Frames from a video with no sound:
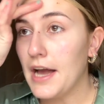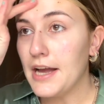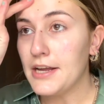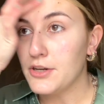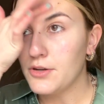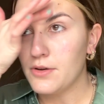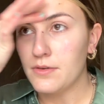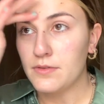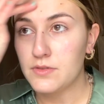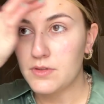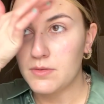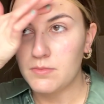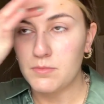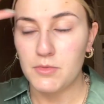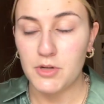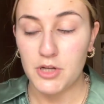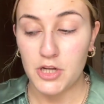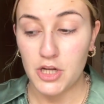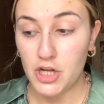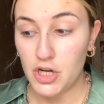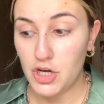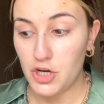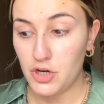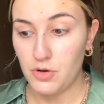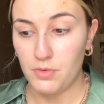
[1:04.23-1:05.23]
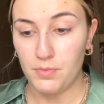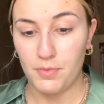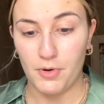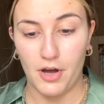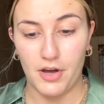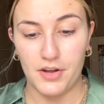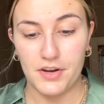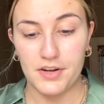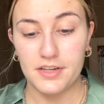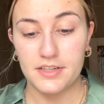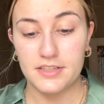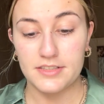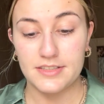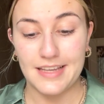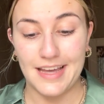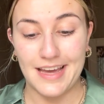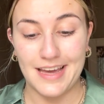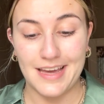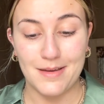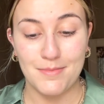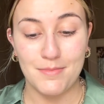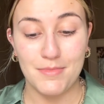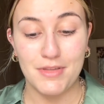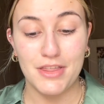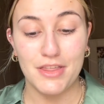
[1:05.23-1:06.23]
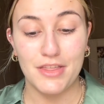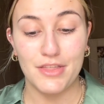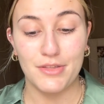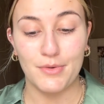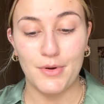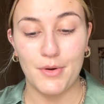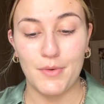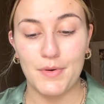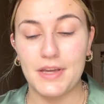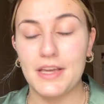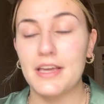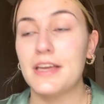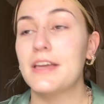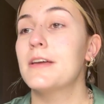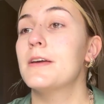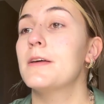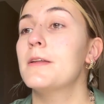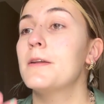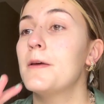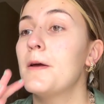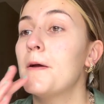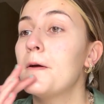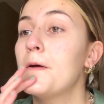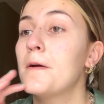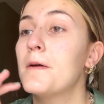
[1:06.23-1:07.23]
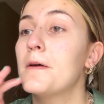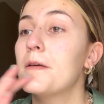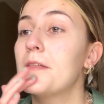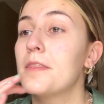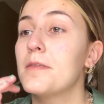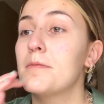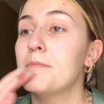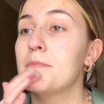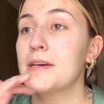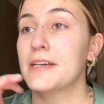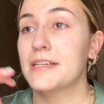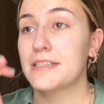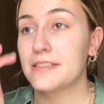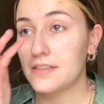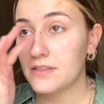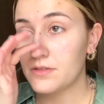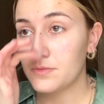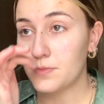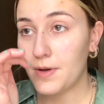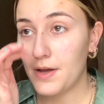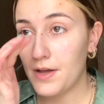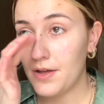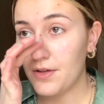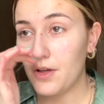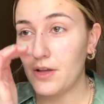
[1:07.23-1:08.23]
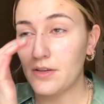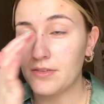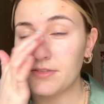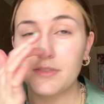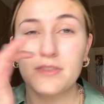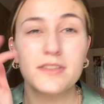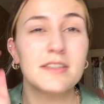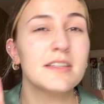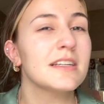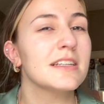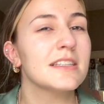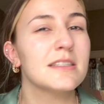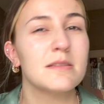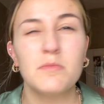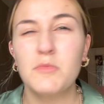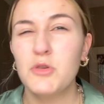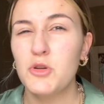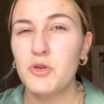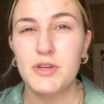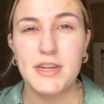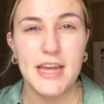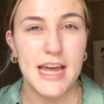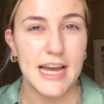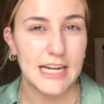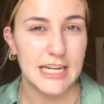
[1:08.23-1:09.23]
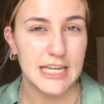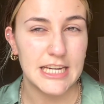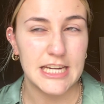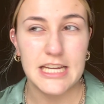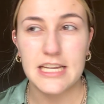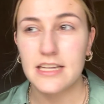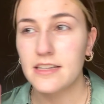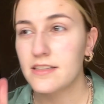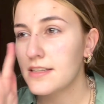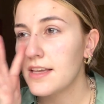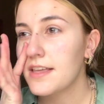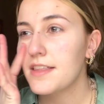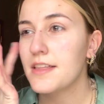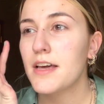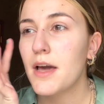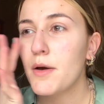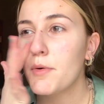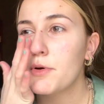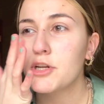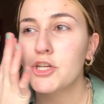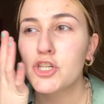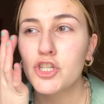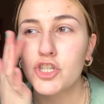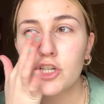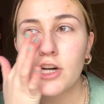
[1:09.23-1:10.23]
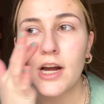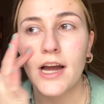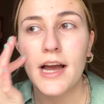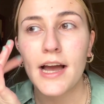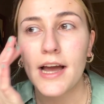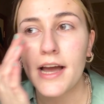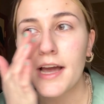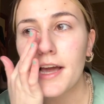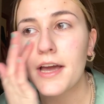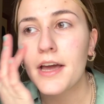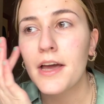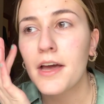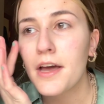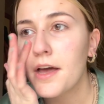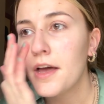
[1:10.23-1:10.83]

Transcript: I do have some new products I am throwing in the mix as well. Also like some new techniques I think I want to try.